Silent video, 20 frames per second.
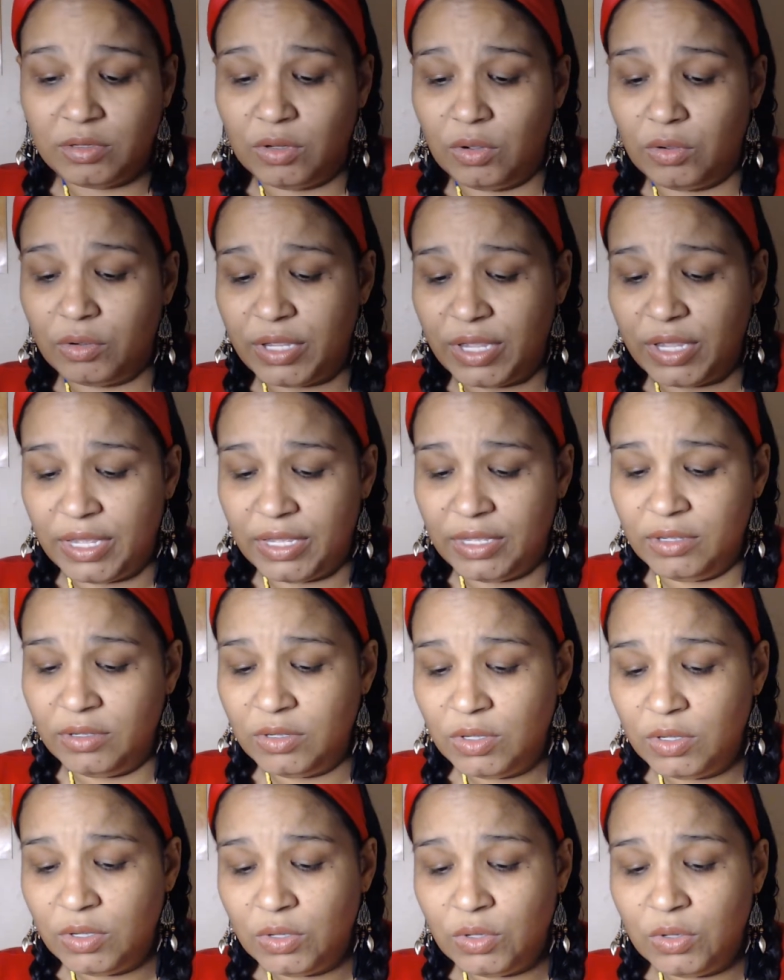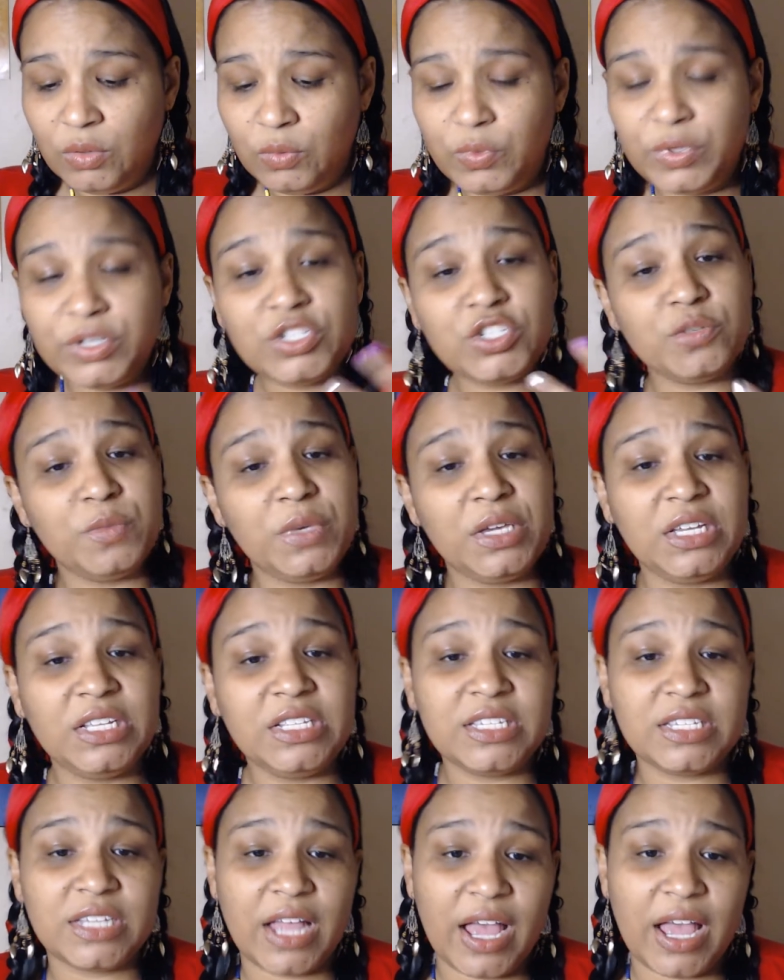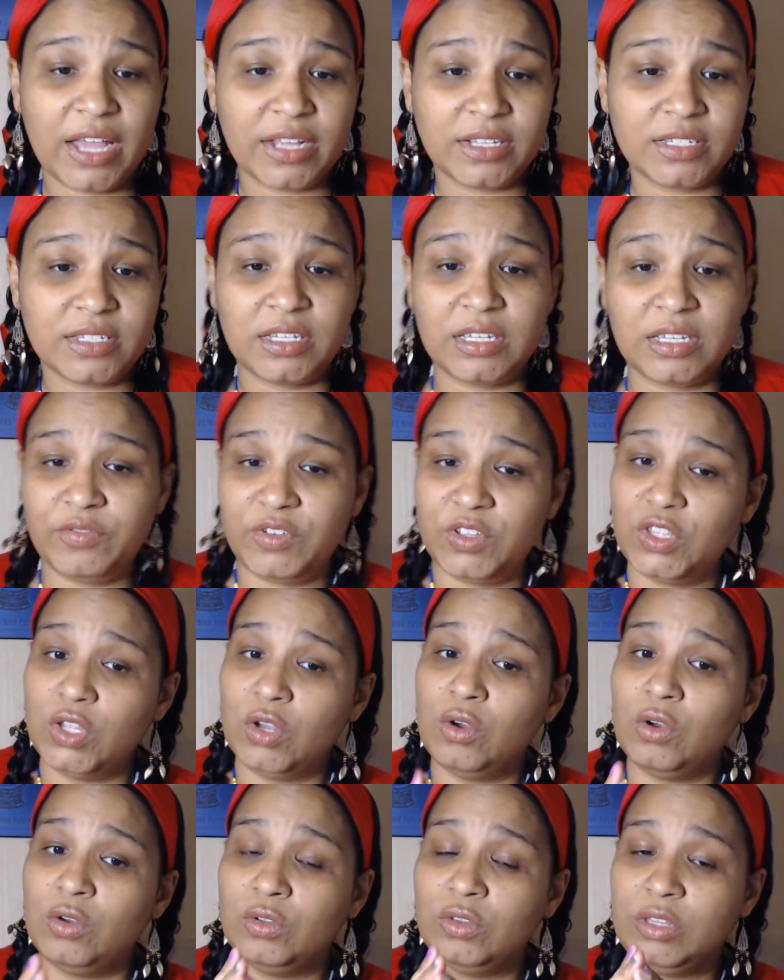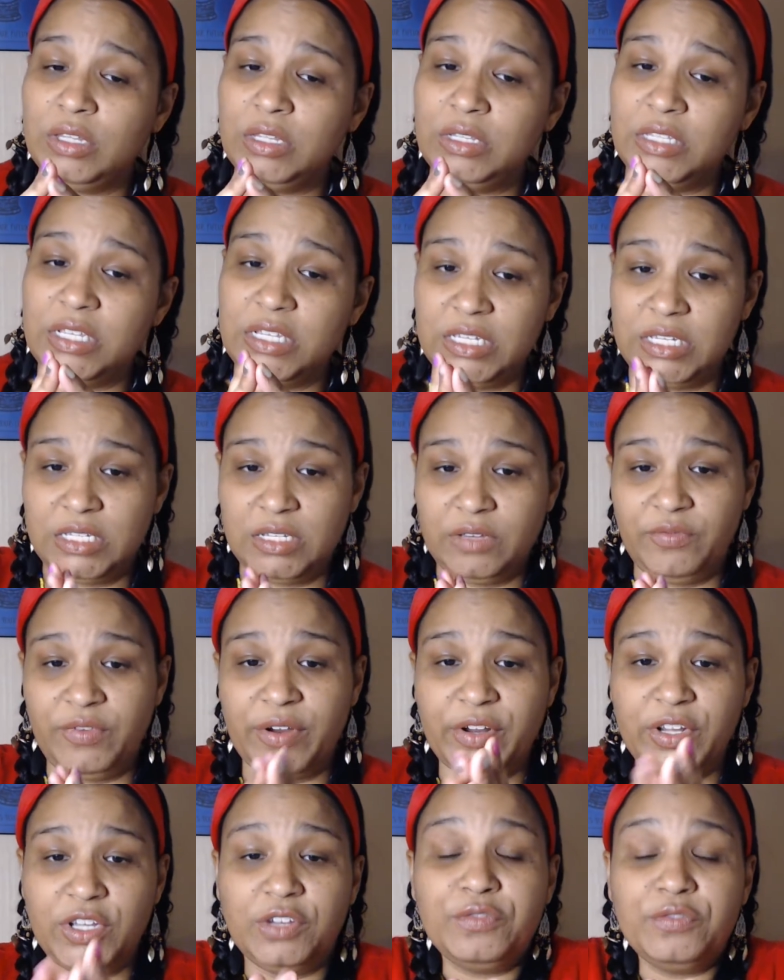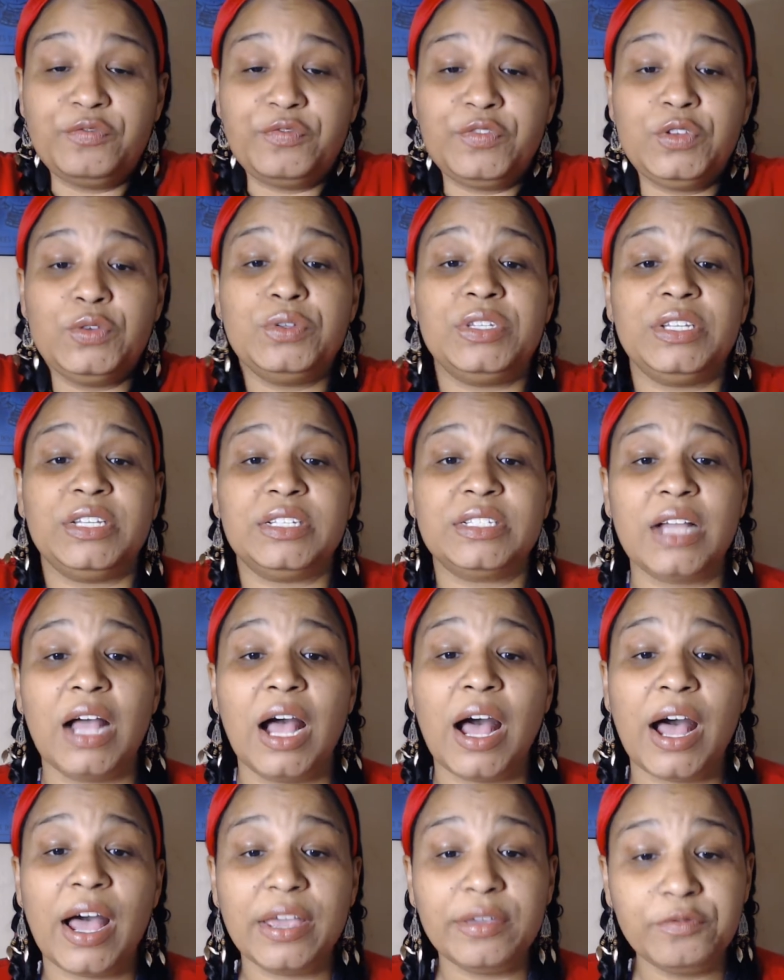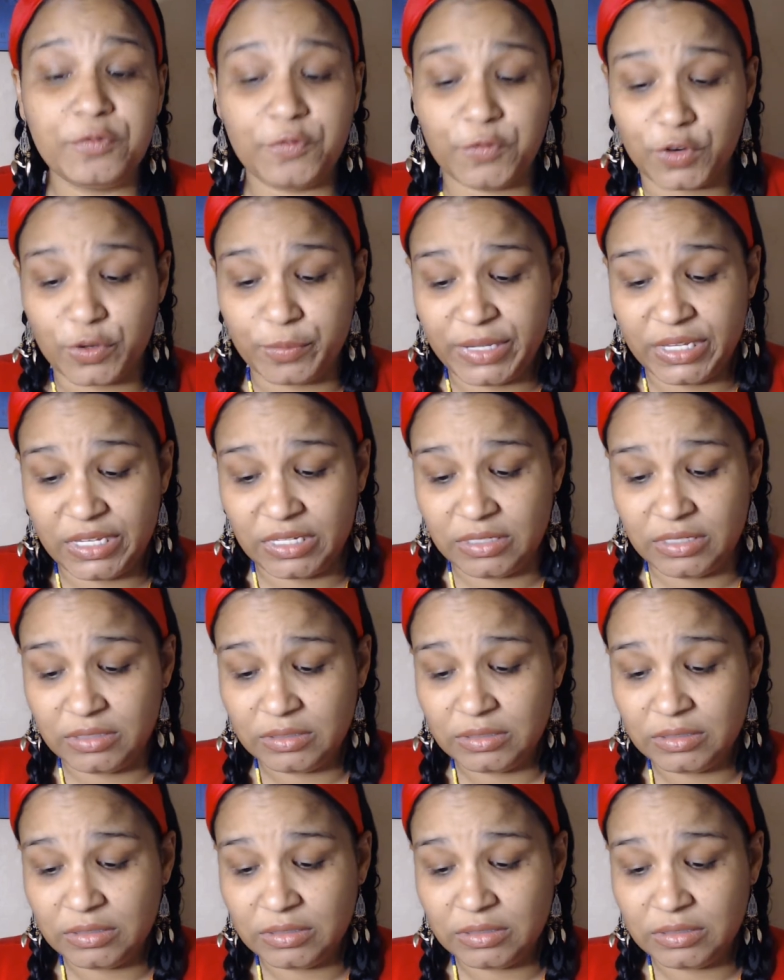Okay which means that even though this is a very confusing time for me,